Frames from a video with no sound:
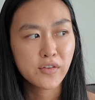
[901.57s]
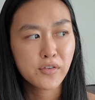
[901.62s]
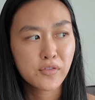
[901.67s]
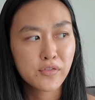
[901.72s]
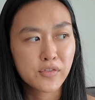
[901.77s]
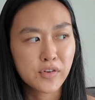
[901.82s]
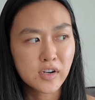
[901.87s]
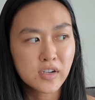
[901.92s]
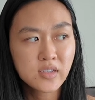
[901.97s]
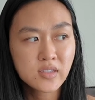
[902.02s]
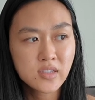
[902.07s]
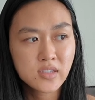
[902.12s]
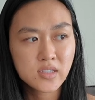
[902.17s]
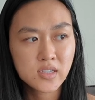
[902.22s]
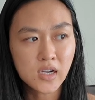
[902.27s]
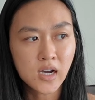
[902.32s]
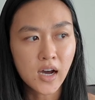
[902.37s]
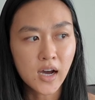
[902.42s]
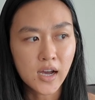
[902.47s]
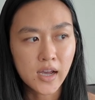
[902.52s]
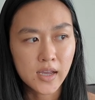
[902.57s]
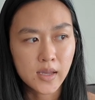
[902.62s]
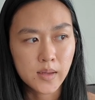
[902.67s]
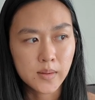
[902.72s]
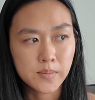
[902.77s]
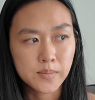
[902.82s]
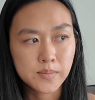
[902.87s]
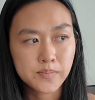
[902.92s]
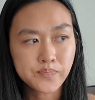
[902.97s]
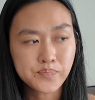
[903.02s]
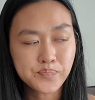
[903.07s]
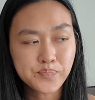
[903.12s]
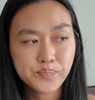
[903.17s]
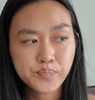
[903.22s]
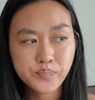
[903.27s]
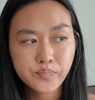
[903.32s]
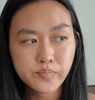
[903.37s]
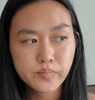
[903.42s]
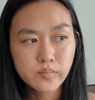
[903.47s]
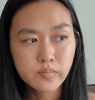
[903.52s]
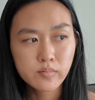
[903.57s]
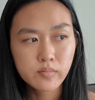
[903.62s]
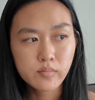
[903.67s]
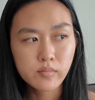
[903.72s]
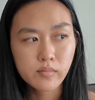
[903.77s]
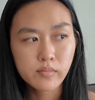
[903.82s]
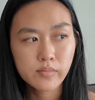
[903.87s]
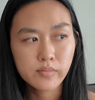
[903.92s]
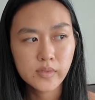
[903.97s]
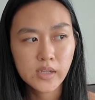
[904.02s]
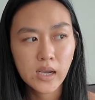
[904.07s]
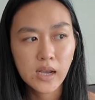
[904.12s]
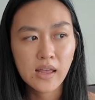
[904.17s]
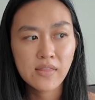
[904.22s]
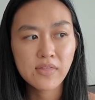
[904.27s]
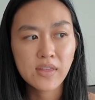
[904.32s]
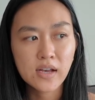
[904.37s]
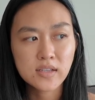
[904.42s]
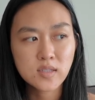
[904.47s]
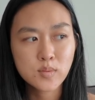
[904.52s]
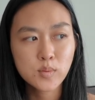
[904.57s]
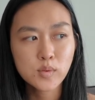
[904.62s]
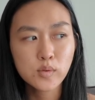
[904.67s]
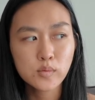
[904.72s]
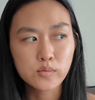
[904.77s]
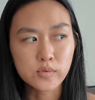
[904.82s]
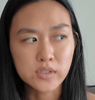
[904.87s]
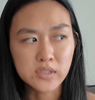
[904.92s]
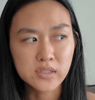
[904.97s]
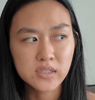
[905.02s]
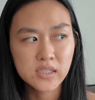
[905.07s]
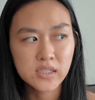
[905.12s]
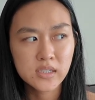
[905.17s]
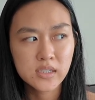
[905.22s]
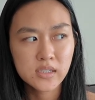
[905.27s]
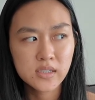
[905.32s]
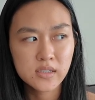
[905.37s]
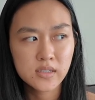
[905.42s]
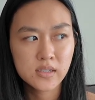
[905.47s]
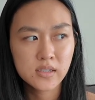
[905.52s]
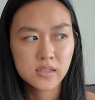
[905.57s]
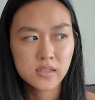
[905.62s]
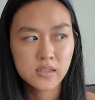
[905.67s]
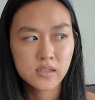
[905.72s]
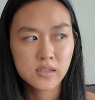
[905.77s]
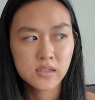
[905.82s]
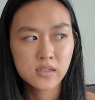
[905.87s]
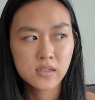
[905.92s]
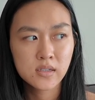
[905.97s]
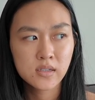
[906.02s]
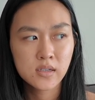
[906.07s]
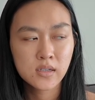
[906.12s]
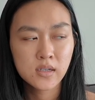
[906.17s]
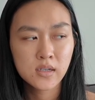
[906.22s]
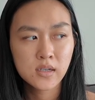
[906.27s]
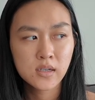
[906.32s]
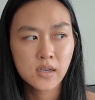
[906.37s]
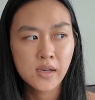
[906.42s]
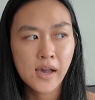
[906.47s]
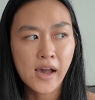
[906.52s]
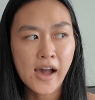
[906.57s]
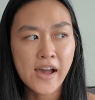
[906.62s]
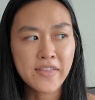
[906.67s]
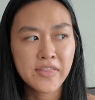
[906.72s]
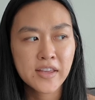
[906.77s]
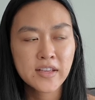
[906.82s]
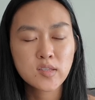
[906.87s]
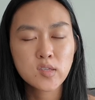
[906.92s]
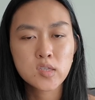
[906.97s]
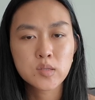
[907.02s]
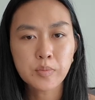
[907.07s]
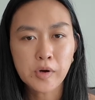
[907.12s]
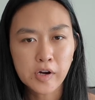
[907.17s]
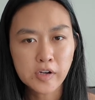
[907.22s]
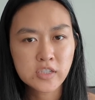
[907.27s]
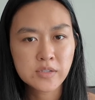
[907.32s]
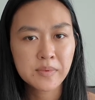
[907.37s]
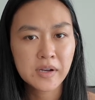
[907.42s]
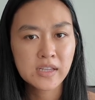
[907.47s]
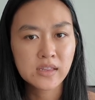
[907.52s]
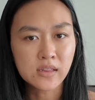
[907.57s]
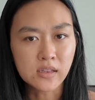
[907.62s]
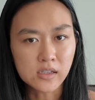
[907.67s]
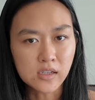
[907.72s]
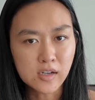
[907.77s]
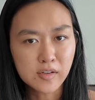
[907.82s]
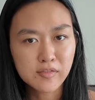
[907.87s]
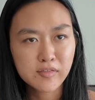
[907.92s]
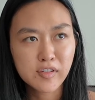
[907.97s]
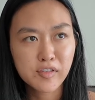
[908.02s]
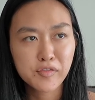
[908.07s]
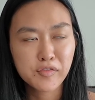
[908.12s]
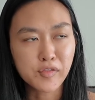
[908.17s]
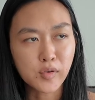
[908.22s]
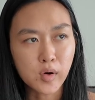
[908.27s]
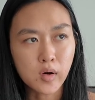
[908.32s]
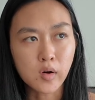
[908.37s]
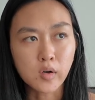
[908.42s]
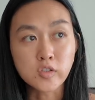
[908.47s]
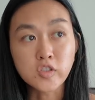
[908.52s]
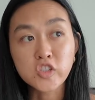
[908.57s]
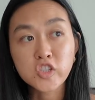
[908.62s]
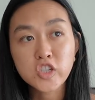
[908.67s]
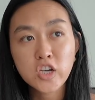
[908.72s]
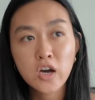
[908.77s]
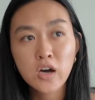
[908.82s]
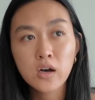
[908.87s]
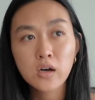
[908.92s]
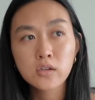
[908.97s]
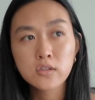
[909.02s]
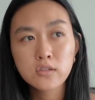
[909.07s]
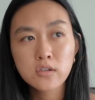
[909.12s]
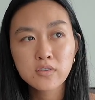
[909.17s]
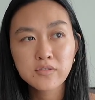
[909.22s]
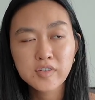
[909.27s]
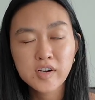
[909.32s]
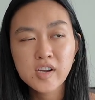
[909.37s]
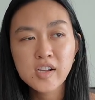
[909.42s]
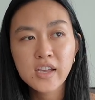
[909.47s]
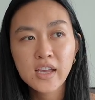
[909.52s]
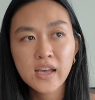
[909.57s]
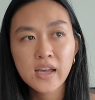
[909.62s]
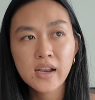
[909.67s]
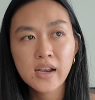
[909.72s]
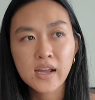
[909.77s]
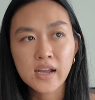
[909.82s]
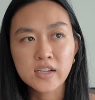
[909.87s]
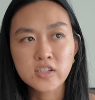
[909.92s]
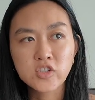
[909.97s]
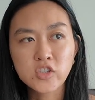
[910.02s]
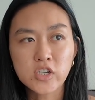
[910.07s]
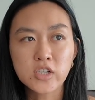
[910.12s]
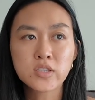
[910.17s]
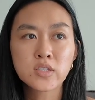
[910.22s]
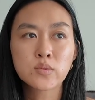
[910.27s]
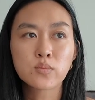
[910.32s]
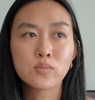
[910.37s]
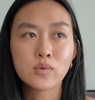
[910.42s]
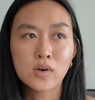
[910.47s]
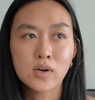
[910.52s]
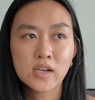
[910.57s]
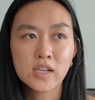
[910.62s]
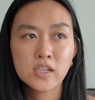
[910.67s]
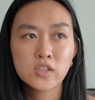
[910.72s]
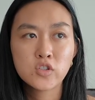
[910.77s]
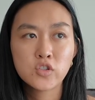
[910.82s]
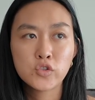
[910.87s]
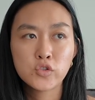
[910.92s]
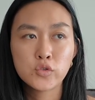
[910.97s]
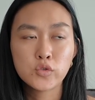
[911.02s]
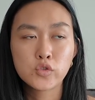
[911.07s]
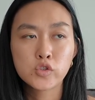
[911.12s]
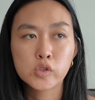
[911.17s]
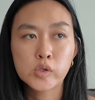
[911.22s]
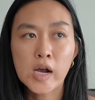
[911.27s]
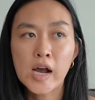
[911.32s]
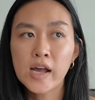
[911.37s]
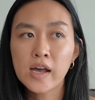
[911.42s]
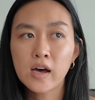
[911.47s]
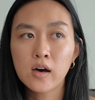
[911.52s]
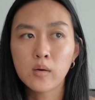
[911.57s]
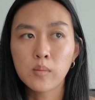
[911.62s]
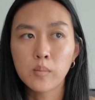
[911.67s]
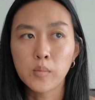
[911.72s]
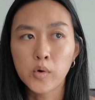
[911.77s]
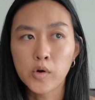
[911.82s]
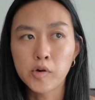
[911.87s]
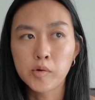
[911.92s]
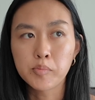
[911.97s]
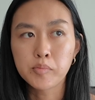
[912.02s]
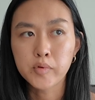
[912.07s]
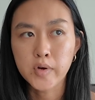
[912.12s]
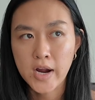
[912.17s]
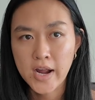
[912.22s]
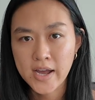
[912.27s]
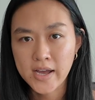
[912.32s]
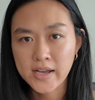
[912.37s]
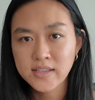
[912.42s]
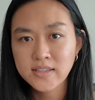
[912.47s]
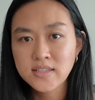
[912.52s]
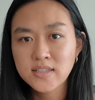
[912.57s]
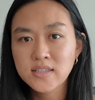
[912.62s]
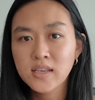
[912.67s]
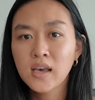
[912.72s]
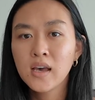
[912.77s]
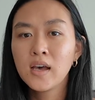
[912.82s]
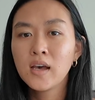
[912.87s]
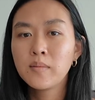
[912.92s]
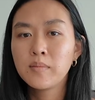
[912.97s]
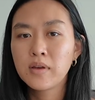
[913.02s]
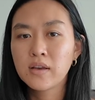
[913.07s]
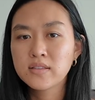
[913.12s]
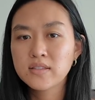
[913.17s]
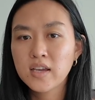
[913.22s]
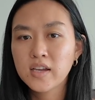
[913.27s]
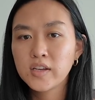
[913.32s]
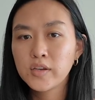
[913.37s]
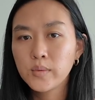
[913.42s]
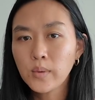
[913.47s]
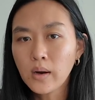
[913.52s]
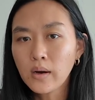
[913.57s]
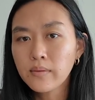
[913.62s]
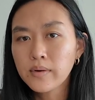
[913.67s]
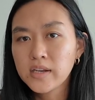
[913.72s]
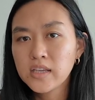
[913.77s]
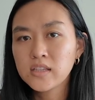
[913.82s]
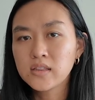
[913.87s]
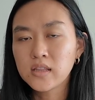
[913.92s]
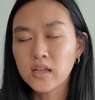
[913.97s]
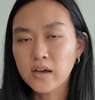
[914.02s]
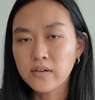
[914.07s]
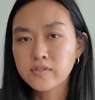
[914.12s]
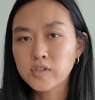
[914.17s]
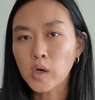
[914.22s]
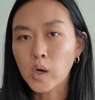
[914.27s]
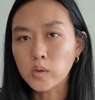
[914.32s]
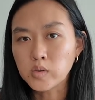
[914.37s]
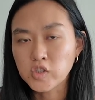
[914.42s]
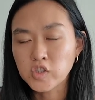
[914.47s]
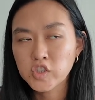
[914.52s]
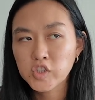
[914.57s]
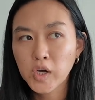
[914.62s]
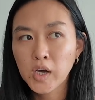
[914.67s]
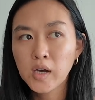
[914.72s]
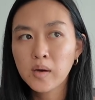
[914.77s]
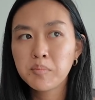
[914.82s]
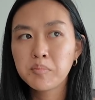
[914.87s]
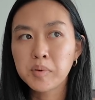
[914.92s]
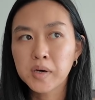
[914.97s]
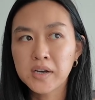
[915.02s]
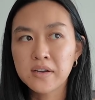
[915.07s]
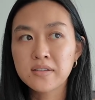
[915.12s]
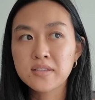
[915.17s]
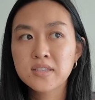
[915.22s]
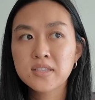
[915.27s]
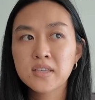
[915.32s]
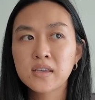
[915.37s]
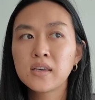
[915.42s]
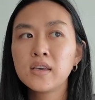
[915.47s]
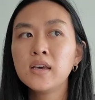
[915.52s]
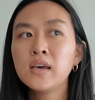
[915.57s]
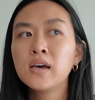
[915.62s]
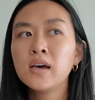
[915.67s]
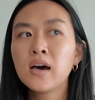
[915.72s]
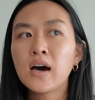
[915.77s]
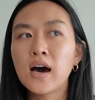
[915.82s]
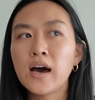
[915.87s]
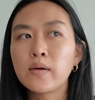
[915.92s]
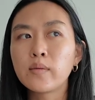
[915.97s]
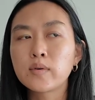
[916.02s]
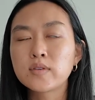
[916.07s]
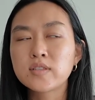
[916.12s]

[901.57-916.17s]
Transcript: first time, and that's what really, I think, sparked my love for hojicha all over again, and just wanting to try out more brands, because I knew I already loved hojicha, but I